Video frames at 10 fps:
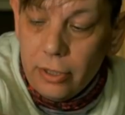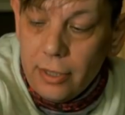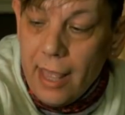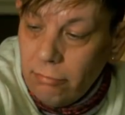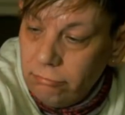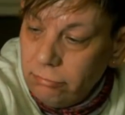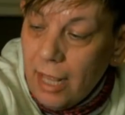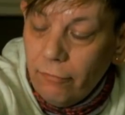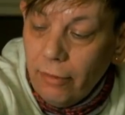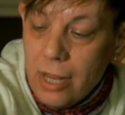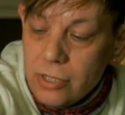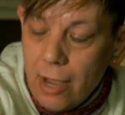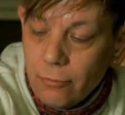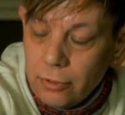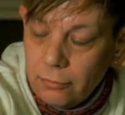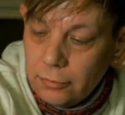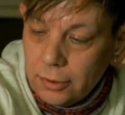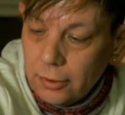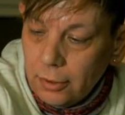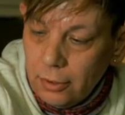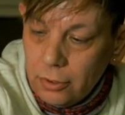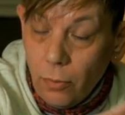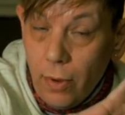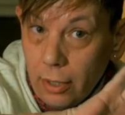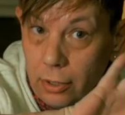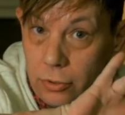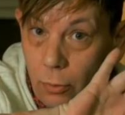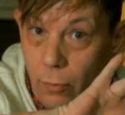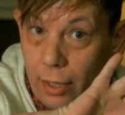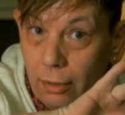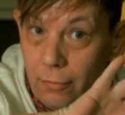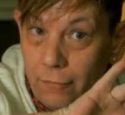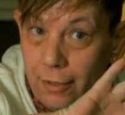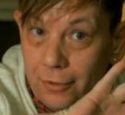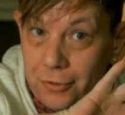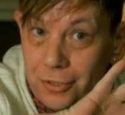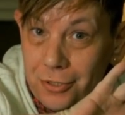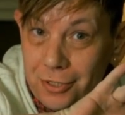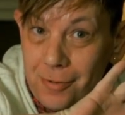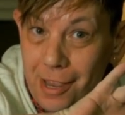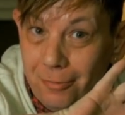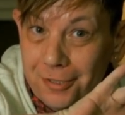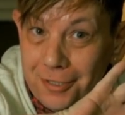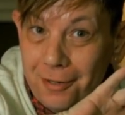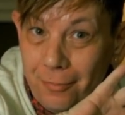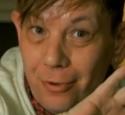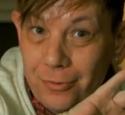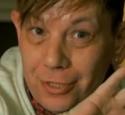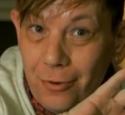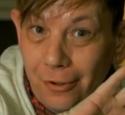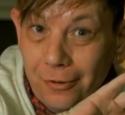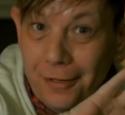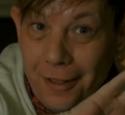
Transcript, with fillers: dead dead flesh out. So when I used to wiggle my fingers, you used to be able to see the bones going on in